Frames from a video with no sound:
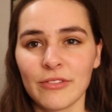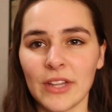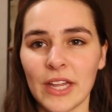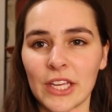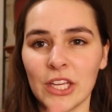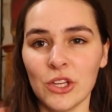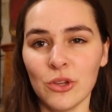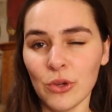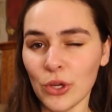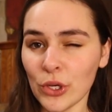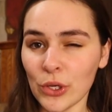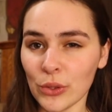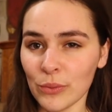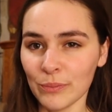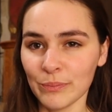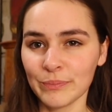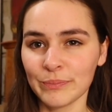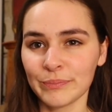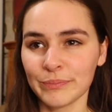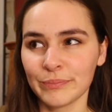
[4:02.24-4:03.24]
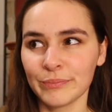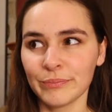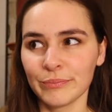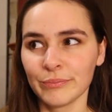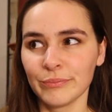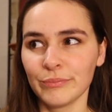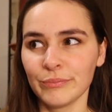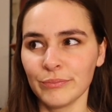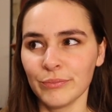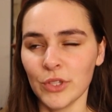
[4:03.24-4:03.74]
like you can
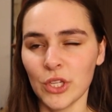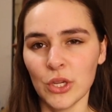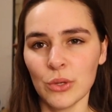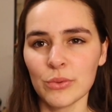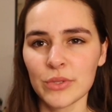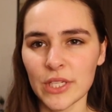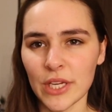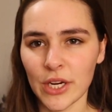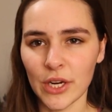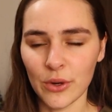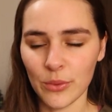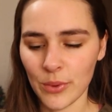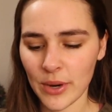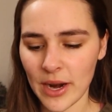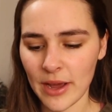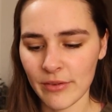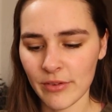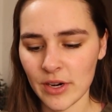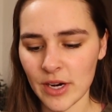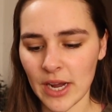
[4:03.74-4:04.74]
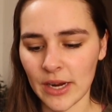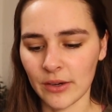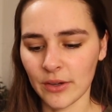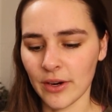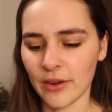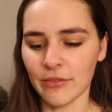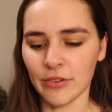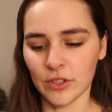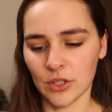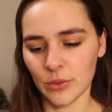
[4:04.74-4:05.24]
use it or whatever, I
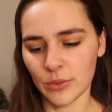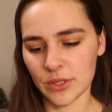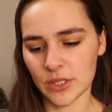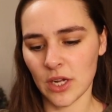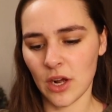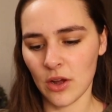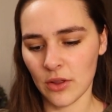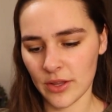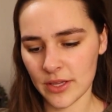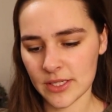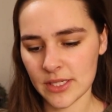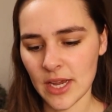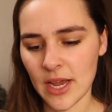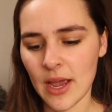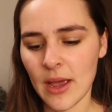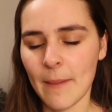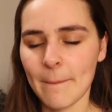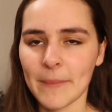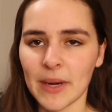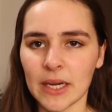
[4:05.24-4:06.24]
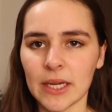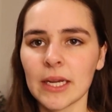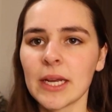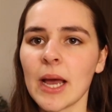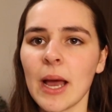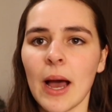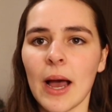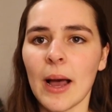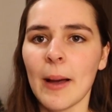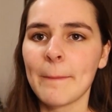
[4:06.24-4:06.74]
never know what to call this, but
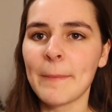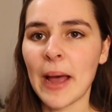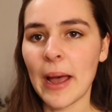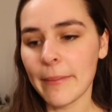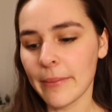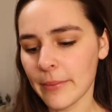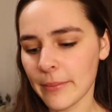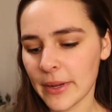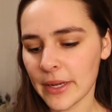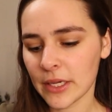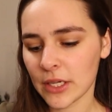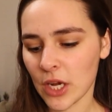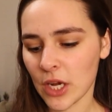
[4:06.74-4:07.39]
a peppermint